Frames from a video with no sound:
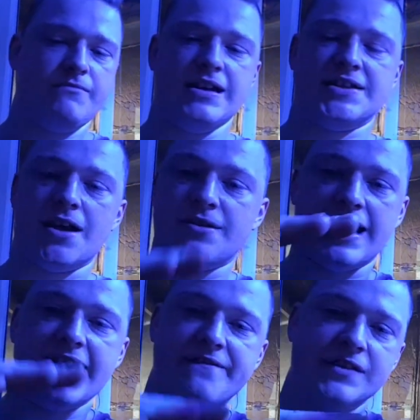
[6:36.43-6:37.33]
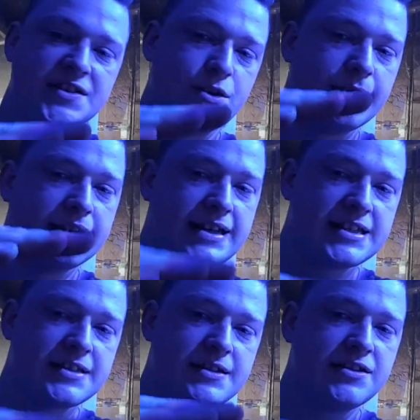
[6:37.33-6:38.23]
It's okay if it's doing
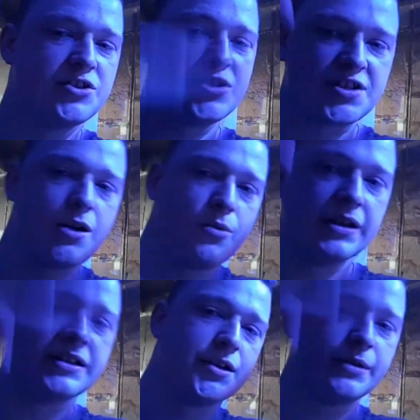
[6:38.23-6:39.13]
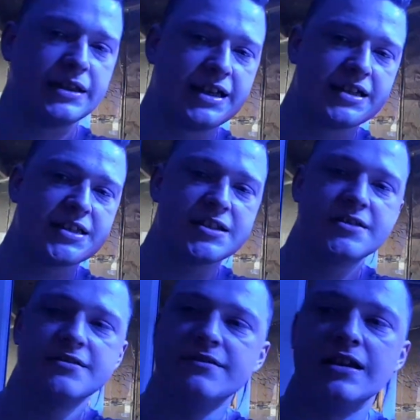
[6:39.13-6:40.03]
this, you just don't want it doing this.
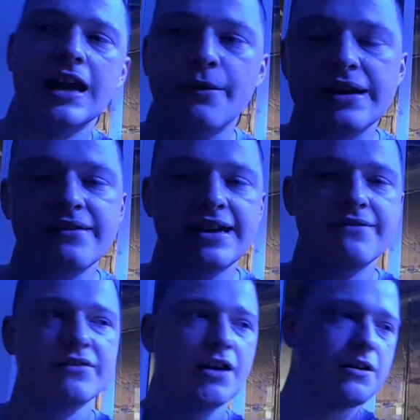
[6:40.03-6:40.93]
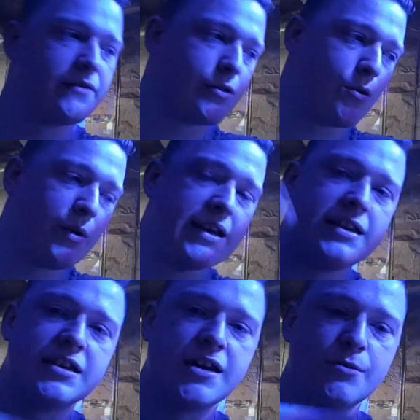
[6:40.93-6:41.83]
You know, even over a
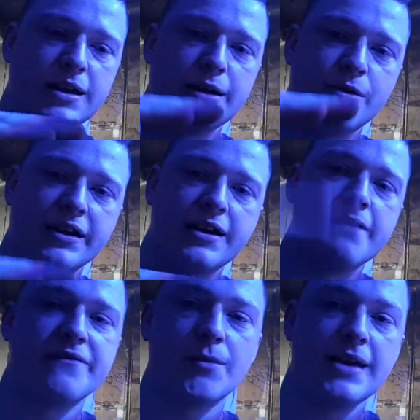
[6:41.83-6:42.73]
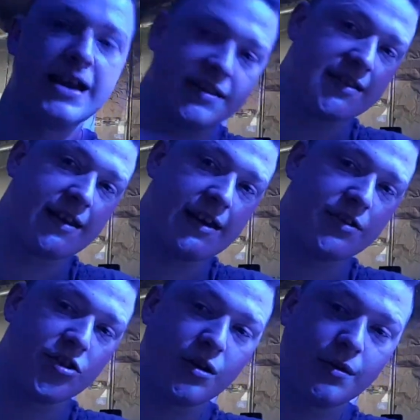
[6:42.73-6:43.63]
week, you don't really want it going from there to
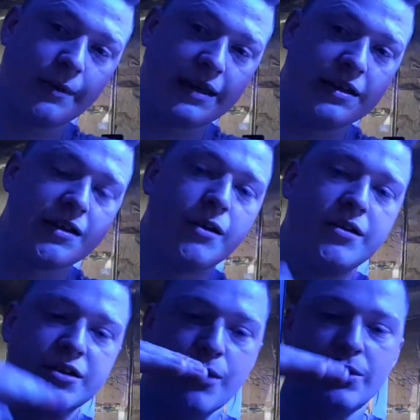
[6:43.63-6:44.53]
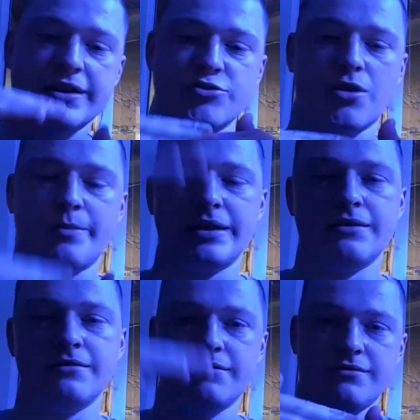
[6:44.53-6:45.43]
there. Do you know what I mean? You don't want it dropping